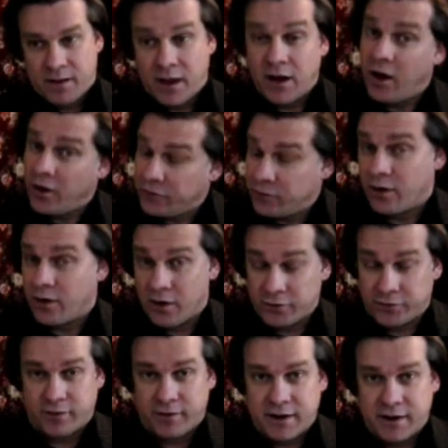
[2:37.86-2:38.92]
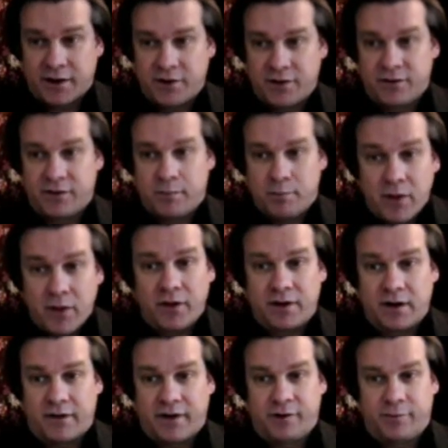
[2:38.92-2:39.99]
It also calls for reductions in
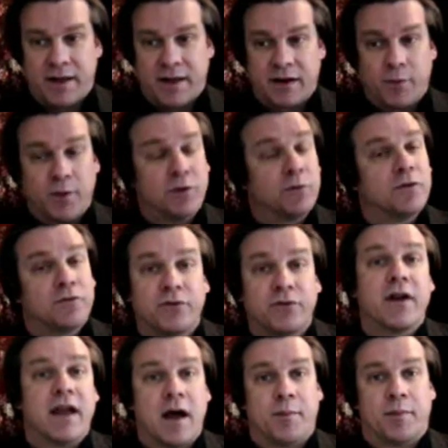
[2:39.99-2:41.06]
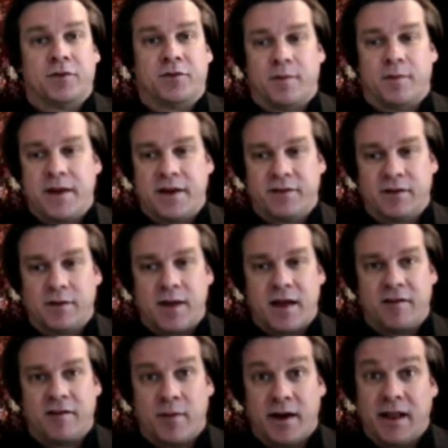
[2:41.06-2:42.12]
military spending, which would free up a tremendous
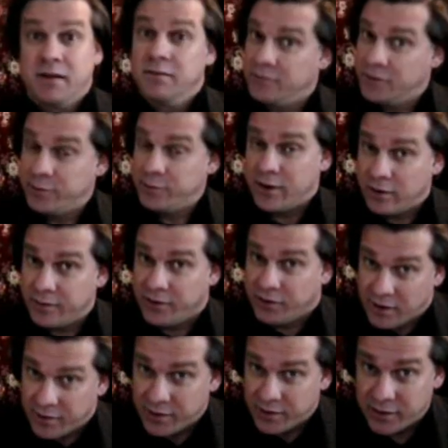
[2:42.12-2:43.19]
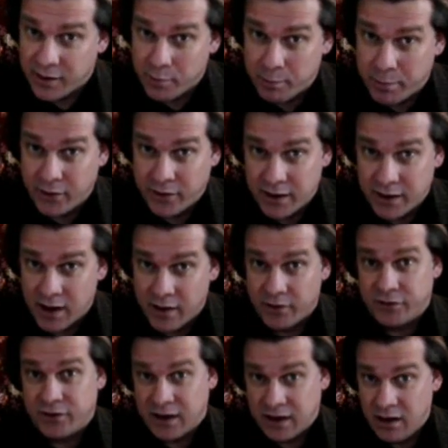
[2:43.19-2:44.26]
amount of money. We spend over $700 billion
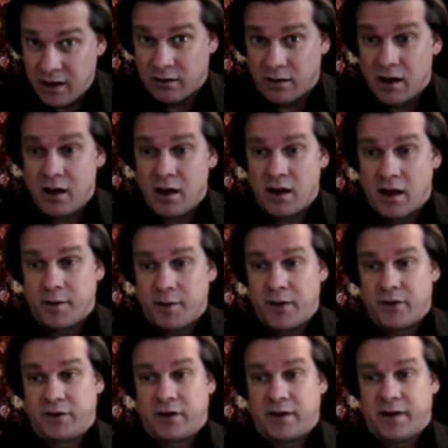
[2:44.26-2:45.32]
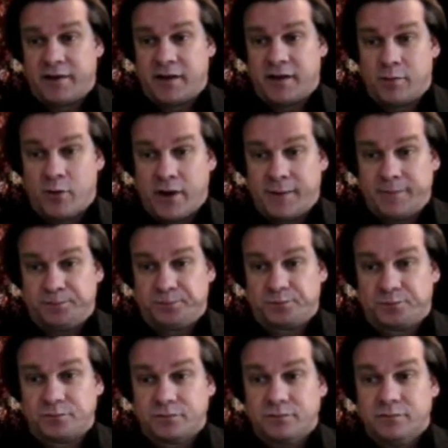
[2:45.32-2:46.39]
a year on military at this point.
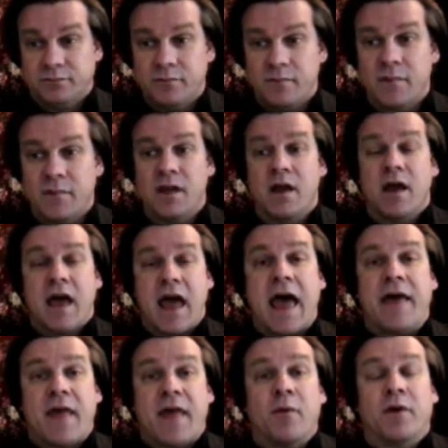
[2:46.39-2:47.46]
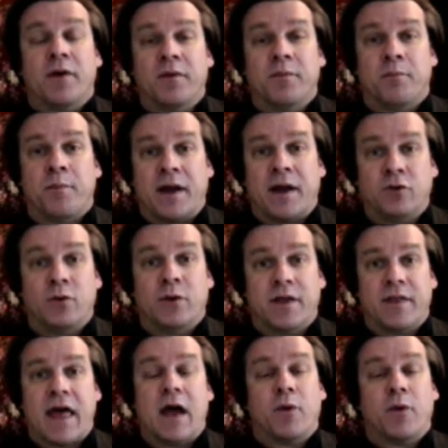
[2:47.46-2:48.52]
And by
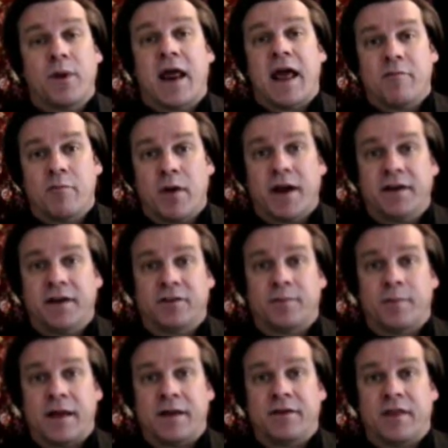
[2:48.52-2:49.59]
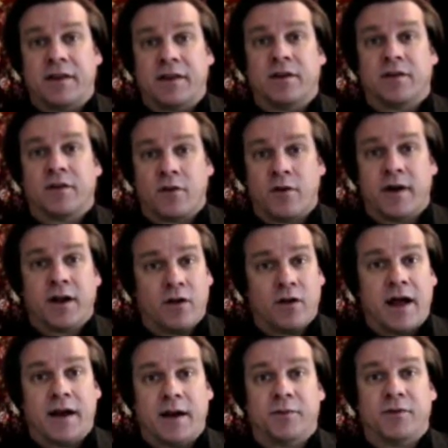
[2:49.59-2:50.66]
doing that, we would have money to spend things on critical
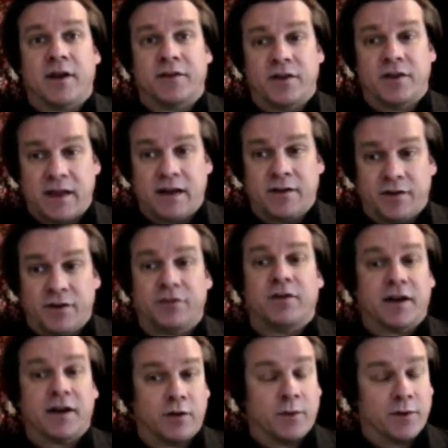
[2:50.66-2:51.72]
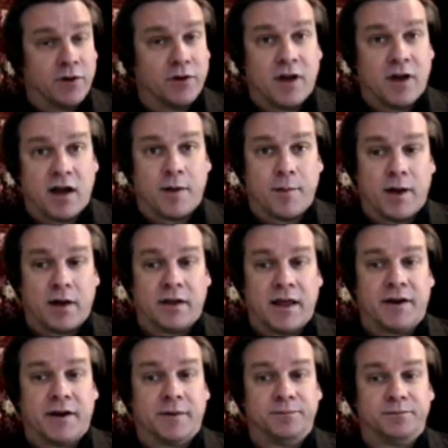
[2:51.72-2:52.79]
items such as infrastructure, which we'll talk about
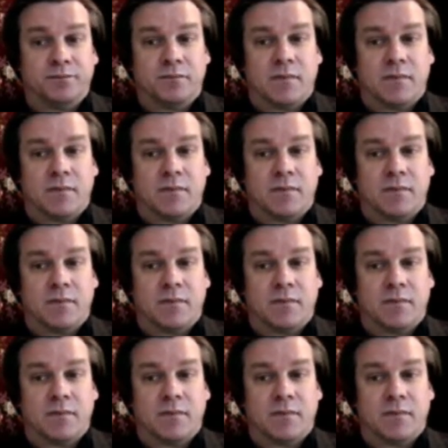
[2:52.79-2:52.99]
later.